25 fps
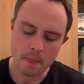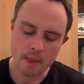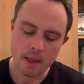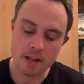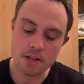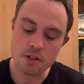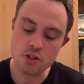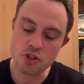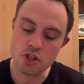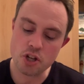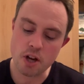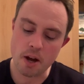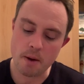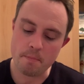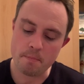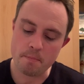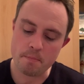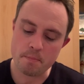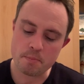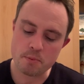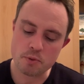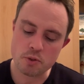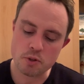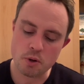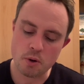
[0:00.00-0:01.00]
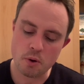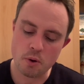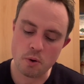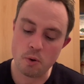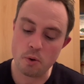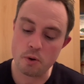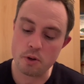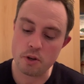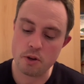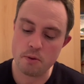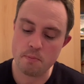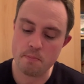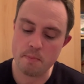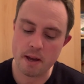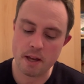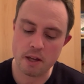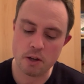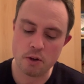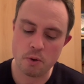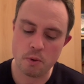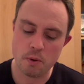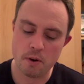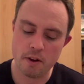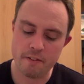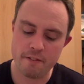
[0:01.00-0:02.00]
and jumped, or you may
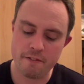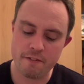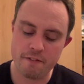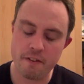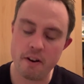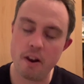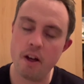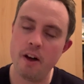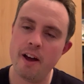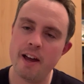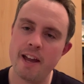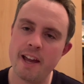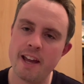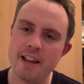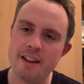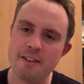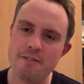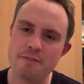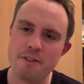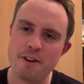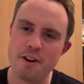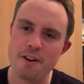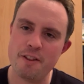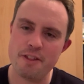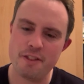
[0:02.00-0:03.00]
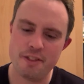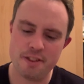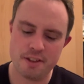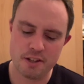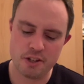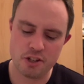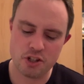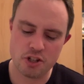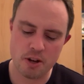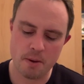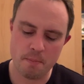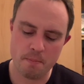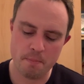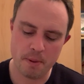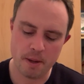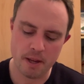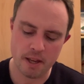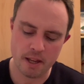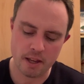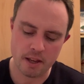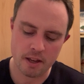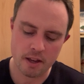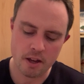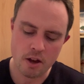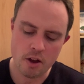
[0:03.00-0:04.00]
call it flying rather than
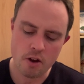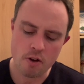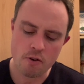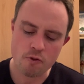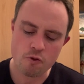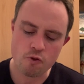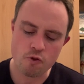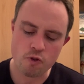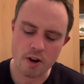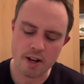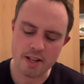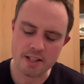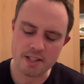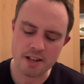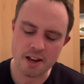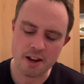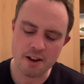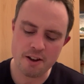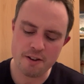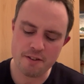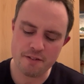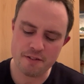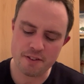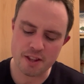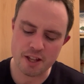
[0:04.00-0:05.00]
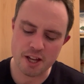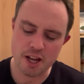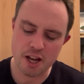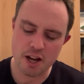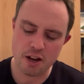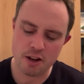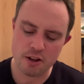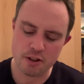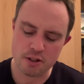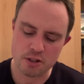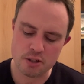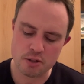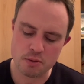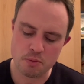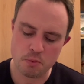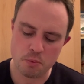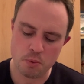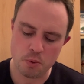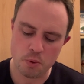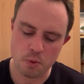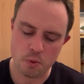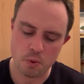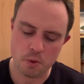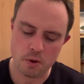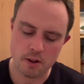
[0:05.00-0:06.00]
jumping, right over the castle
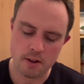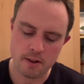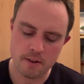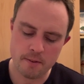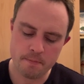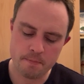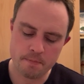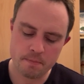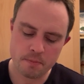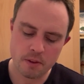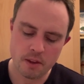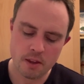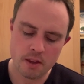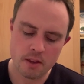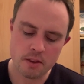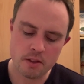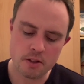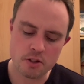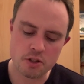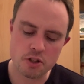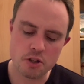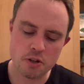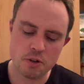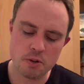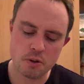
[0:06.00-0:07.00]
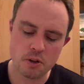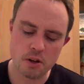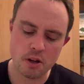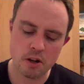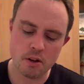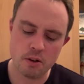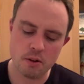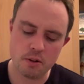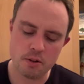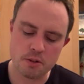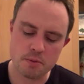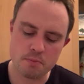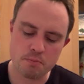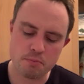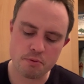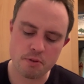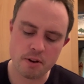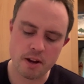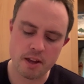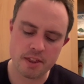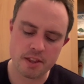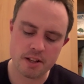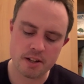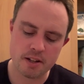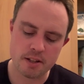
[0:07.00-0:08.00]
wall. The two girls,
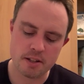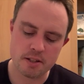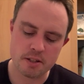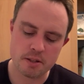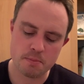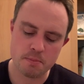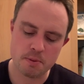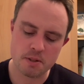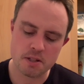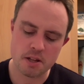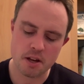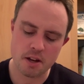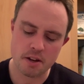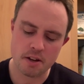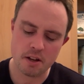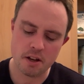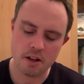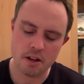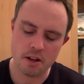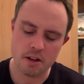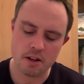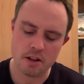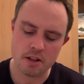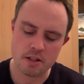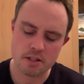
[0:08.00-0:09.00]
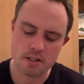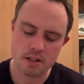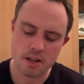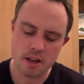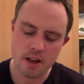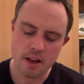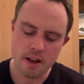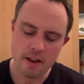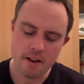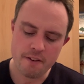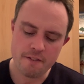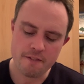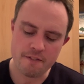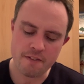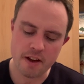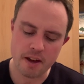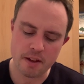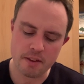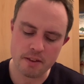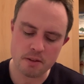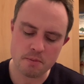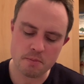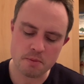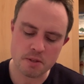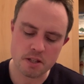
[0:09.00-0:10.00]
breathless but unhurt,
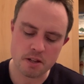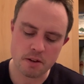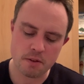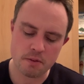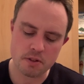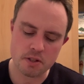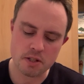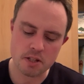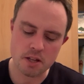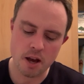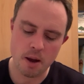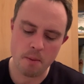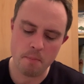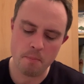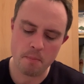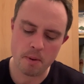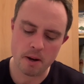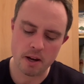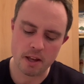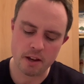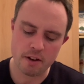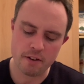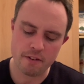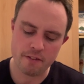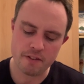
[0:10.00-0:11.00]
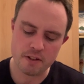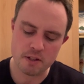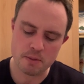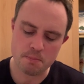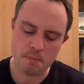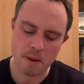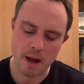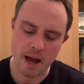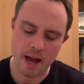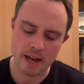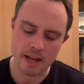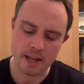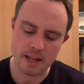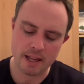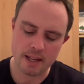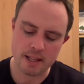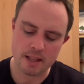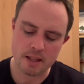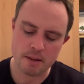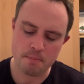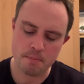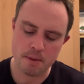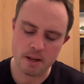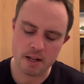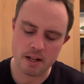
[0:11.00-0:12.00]
found themselves tumbling off his back in
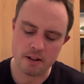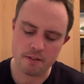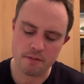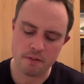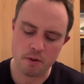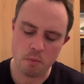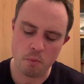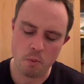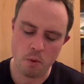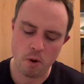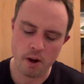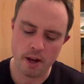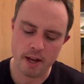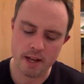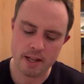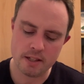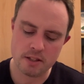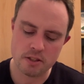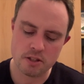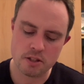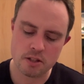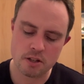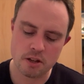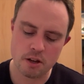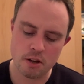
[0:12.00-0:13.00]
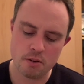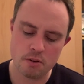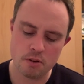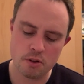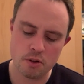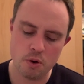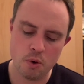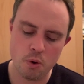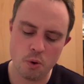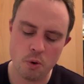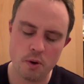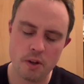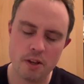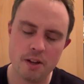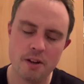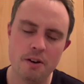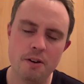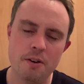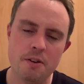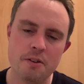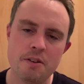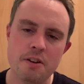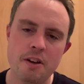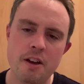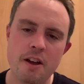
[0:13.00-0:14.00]
the middle of a wide stone
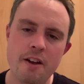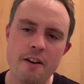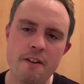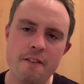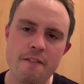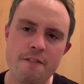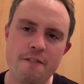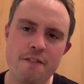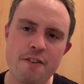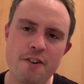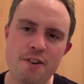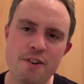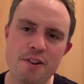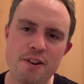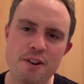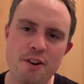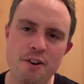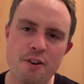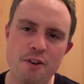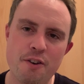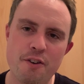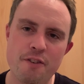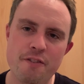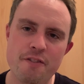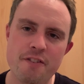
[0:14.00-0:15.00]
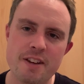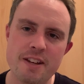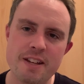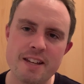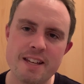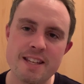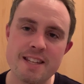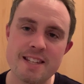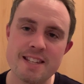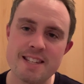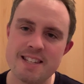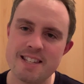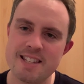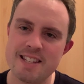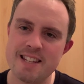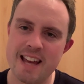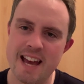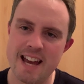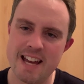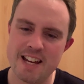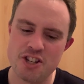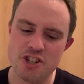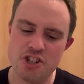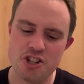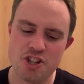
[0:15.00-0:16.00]
courtyard full of
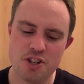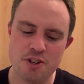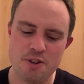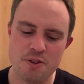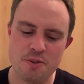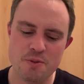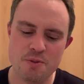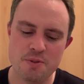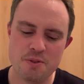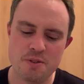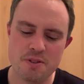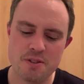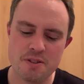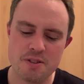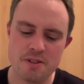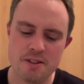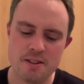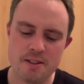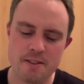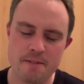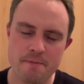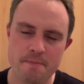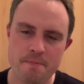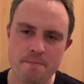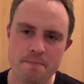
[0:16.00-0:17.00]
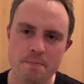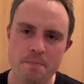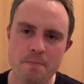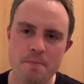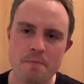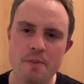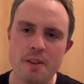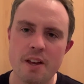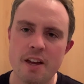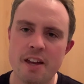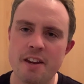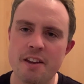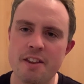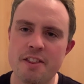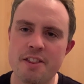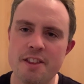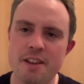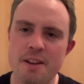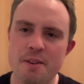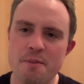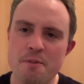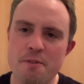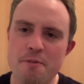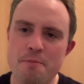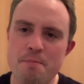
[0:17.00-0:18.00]
statues. And I
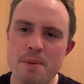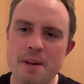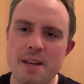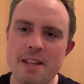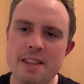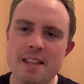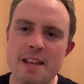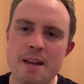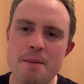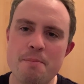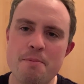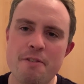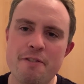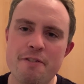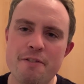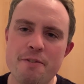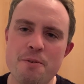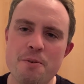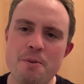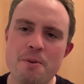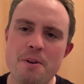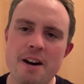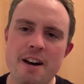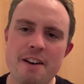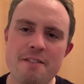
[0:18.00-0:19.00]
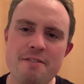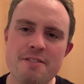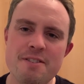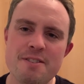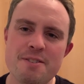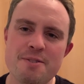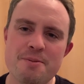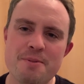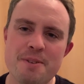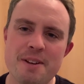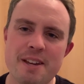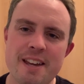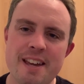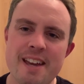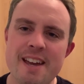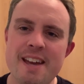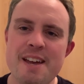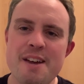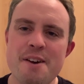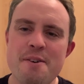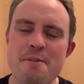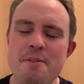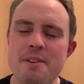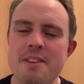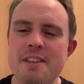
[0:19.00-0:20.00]
think we've been there before, haven't we,
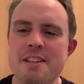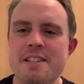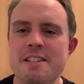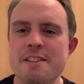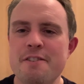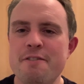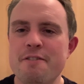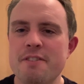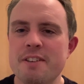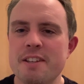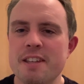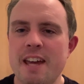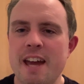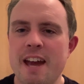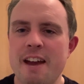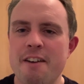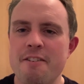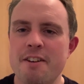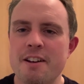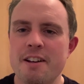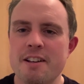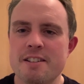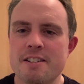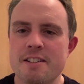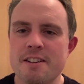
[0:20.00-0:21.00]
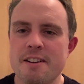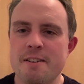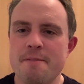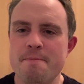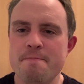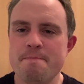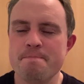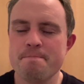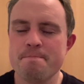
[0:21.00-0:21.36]
with a different character.